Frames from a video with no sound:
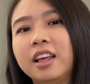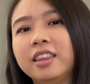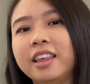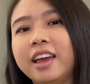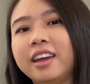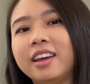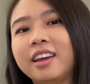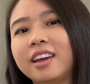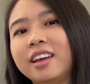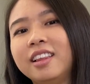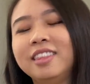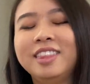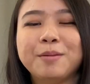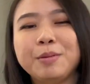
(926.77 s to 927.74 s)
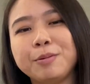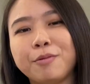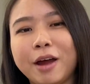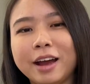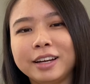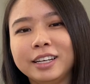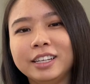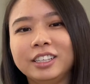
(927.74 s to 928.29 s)
like, let me
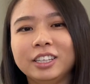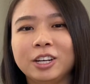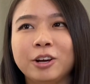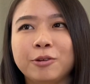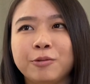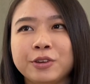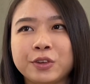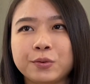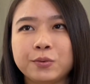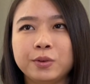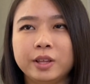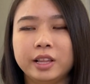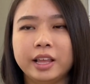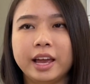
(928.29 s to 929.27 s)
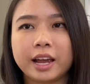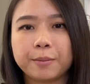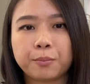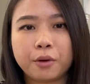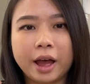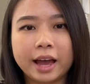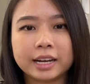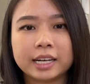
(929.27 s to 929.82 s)
practice. You know, it wasn't really like
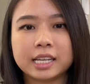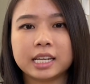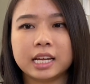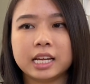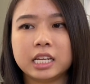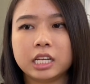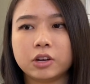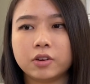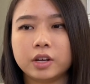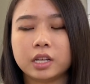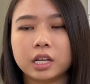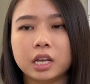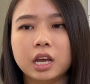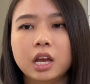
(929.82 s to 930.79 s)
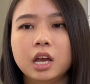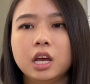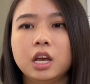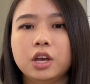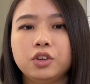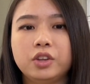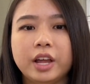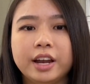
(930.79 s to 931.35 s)
practicing it seriously.
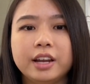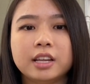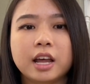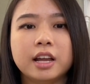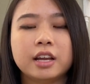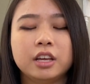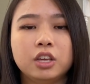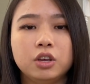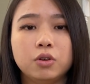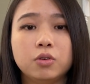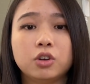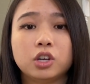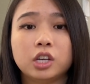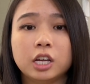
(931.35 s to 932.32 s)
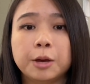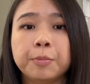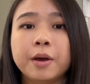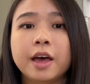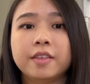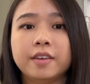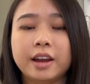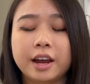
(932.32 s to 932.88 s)
So that is a huge tip
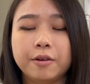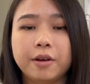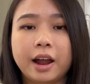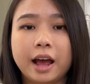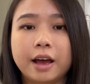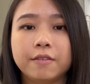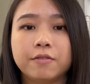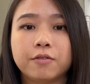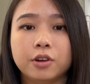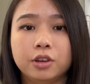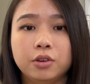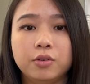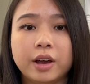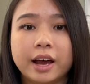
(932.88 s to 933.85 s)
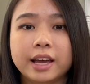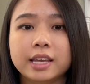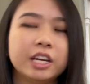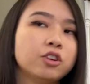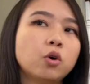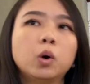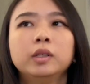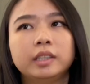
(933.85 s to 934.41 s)
that I would have for you guys. They
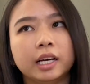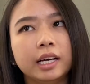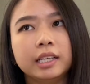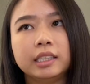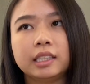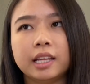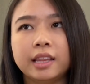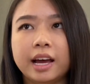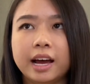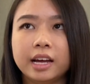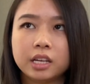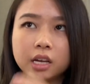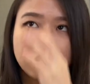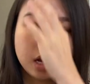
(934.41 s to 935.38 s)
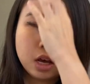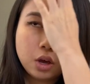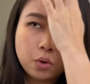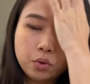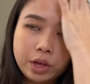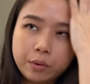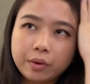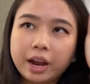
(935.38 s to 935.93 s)
told us that
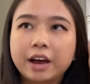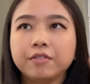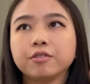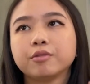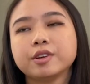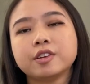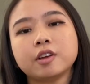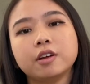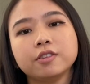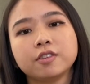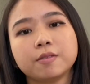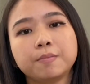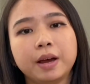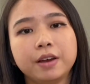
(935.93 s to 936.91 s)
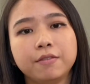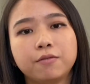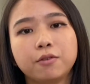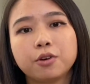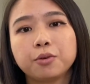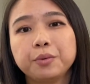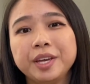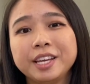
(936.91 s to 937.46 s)
they would have the results by
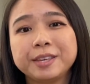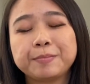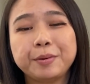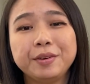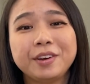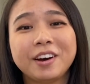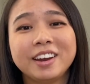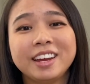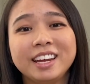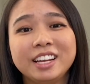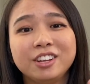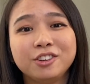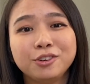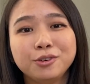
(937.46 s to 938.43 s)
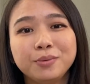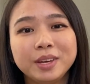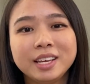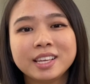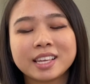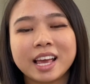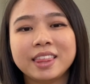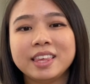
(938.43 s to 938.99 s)
4 weeks, but we got it in 2
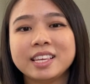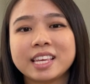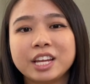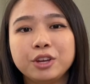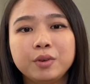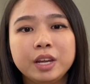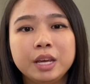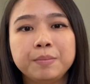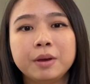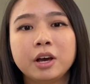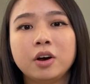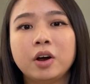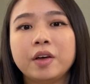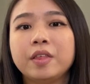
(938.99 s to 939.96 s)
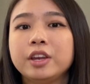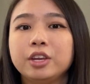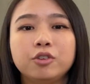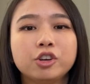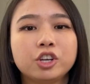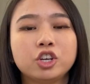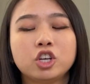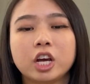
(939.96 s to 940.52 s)
weeks, and they send you an email, and then you
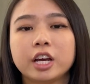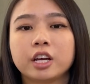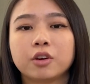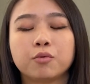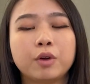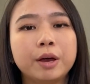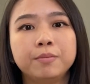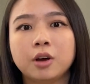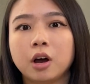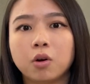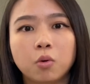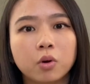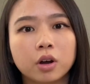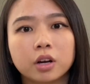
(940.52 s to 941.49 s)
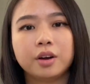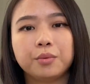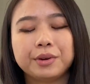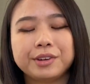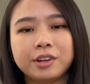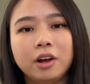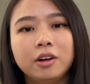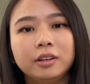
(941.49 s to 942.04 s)
just check wreb.org. The
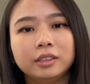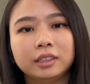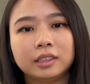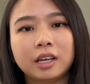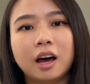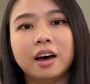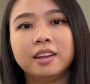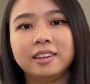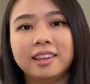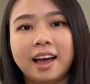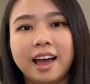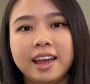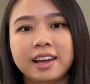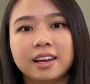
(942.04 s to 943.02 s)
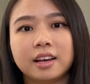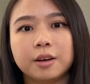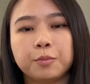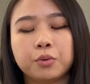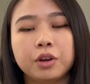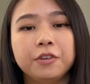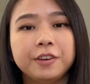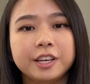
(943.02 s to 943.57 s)
results, unlike
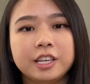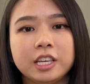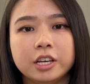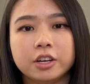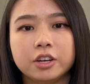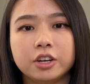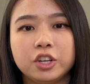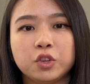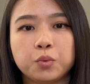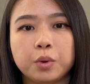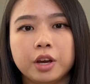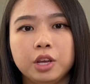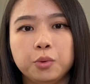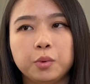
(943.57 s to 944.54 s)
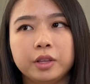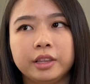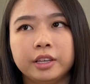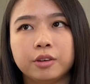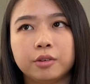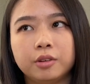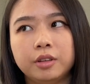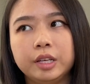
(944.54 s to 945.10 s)
previous years where you would
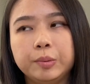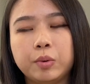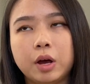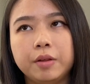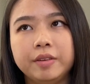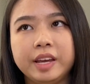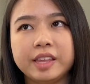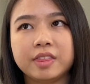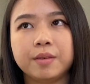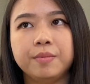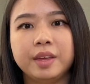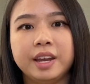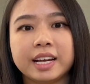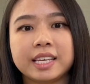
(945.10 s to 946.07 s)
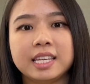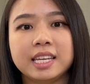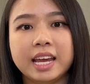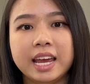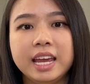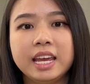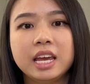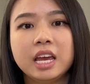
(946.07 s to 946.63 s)
literally probably get them the next
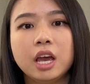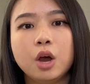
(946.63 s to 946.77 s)
day,